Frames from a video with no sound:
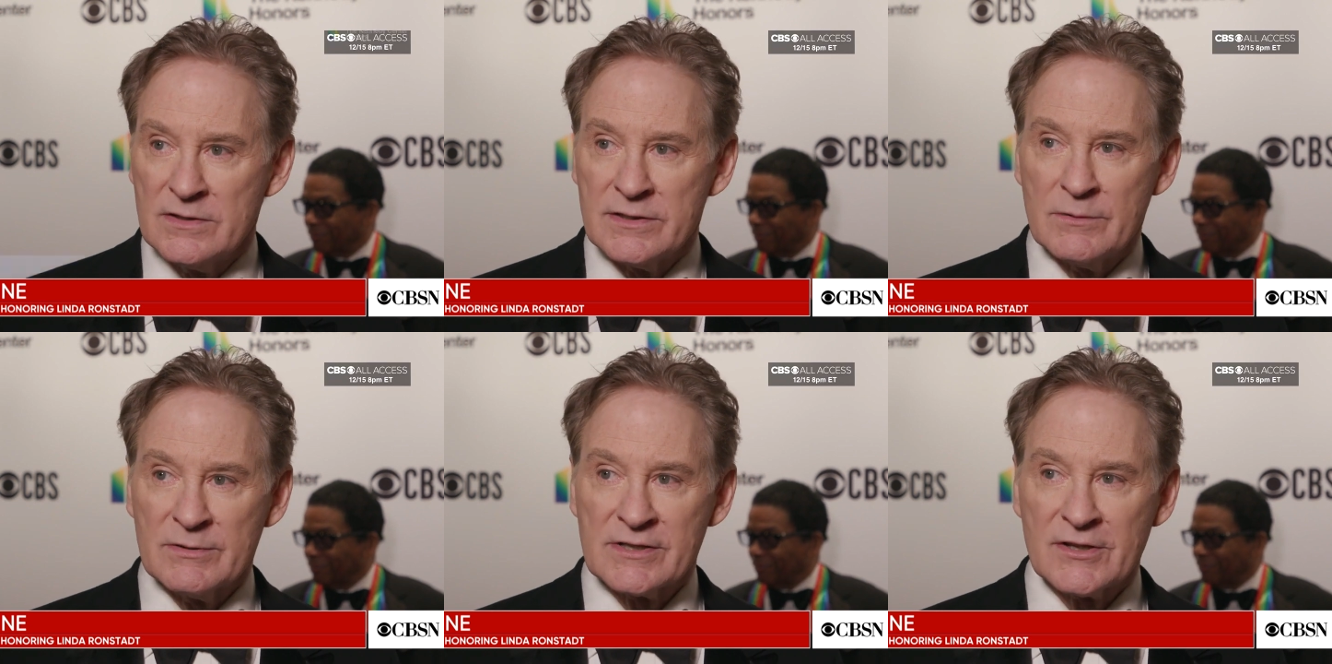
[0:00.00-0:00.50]
Speaker 1: She
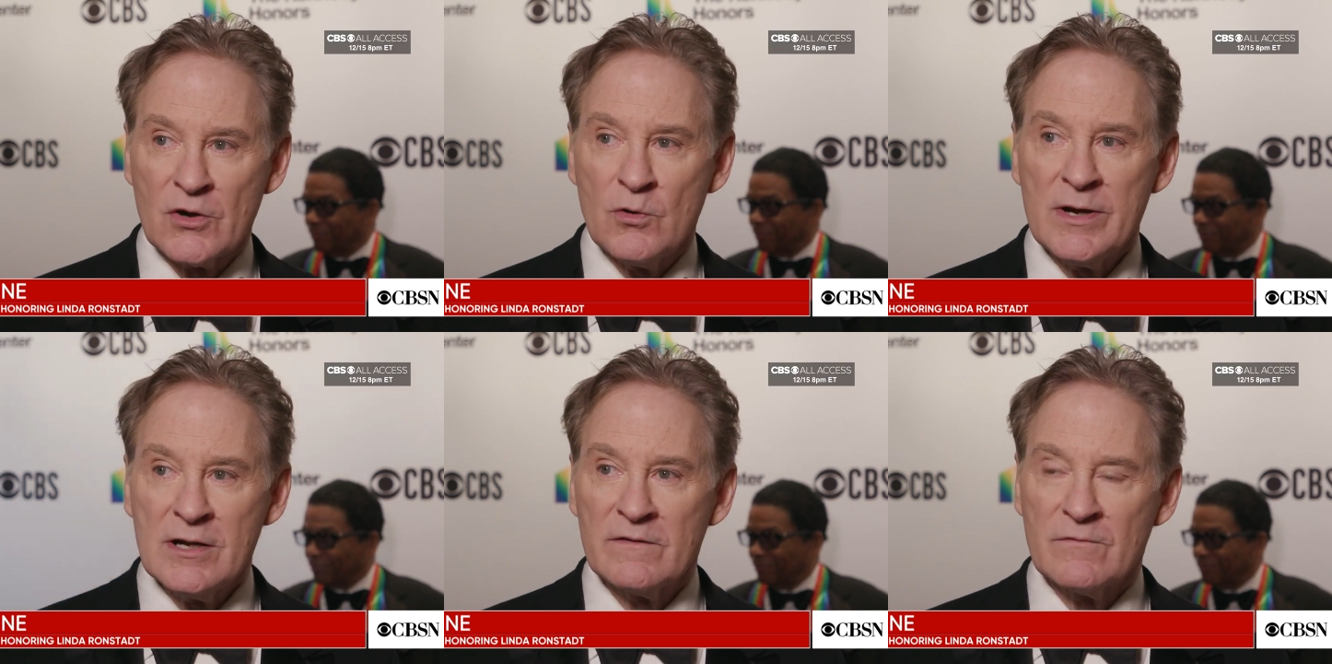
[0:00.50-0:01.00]
was the
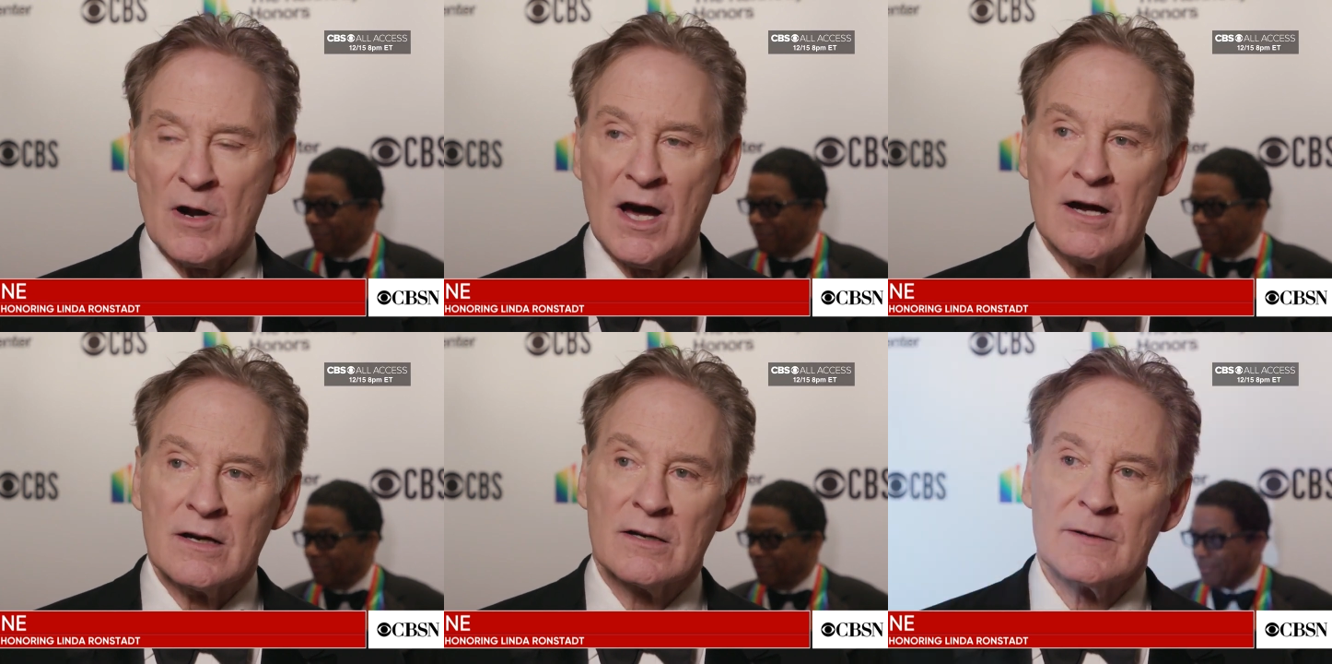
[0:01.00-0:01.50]
queen of
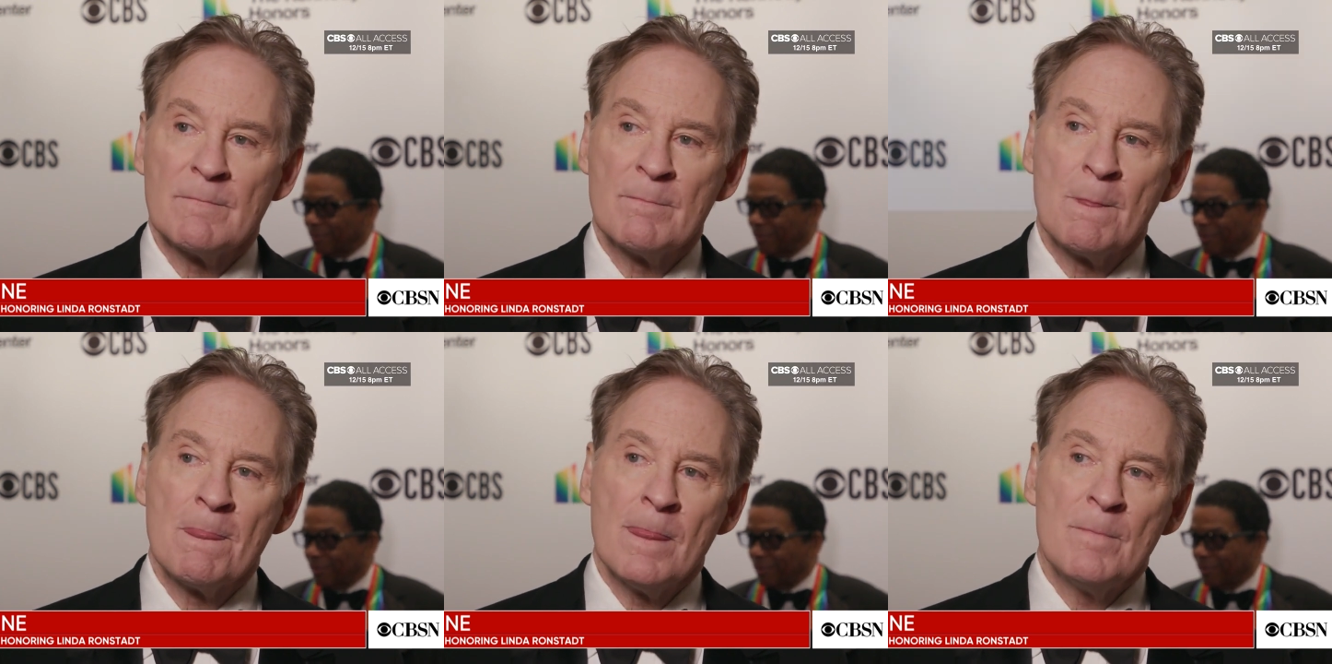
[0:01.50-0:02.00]
rock.
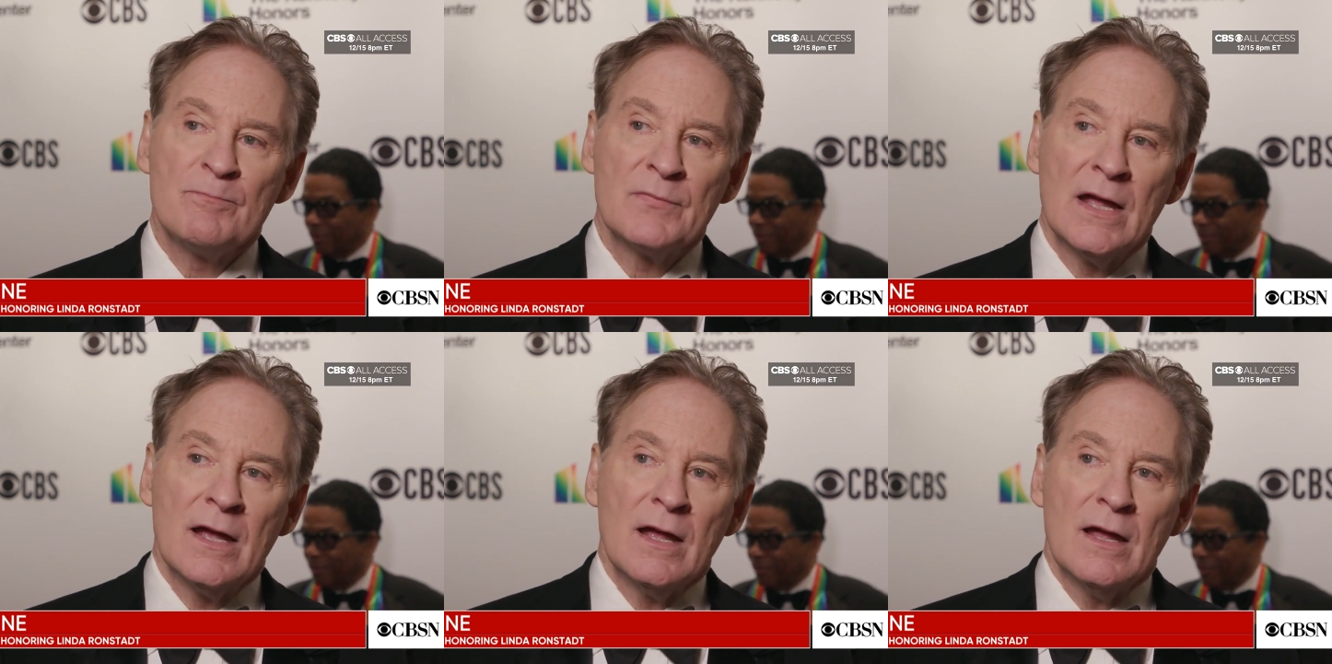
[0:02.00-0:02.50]

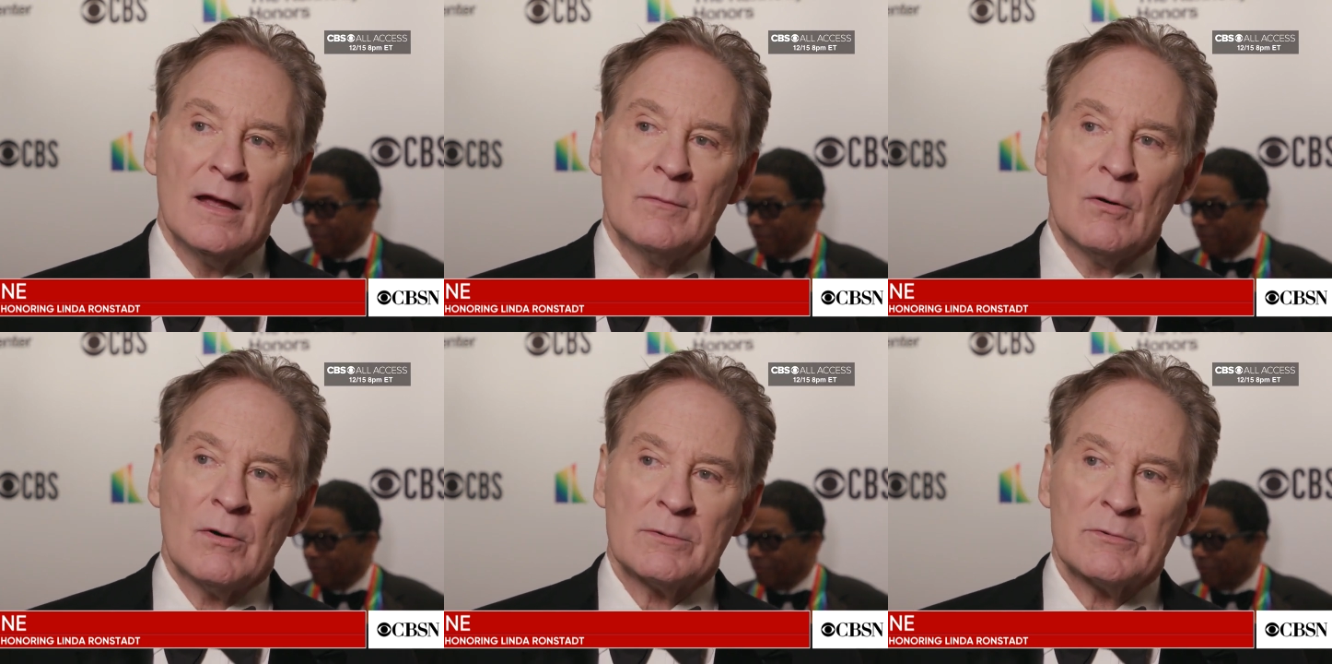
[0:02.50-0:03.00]

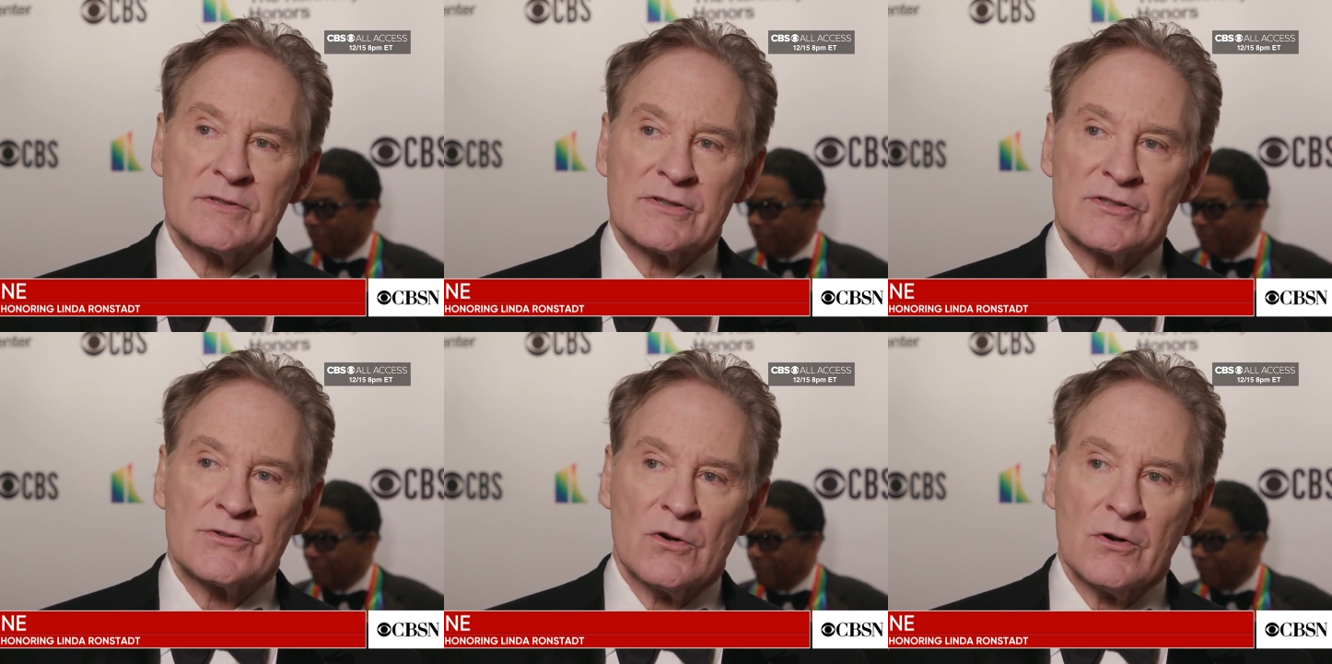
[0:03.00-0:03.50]
But what was
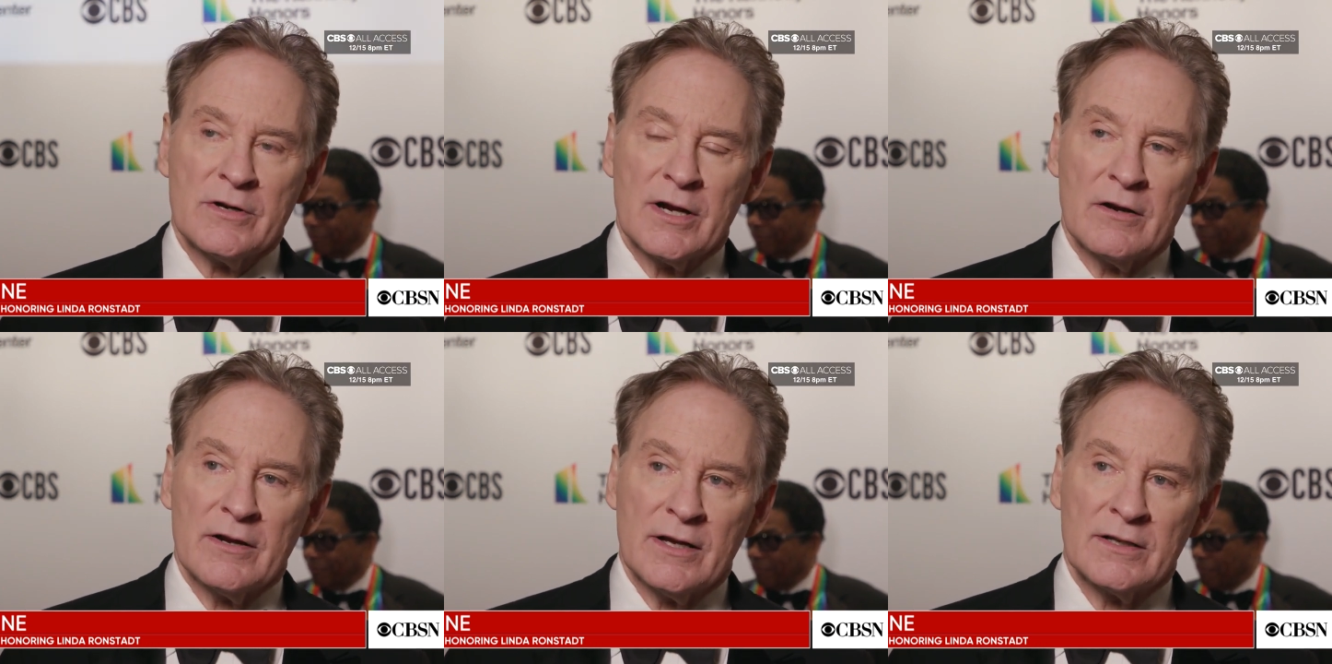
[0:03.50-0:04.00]
extraordinary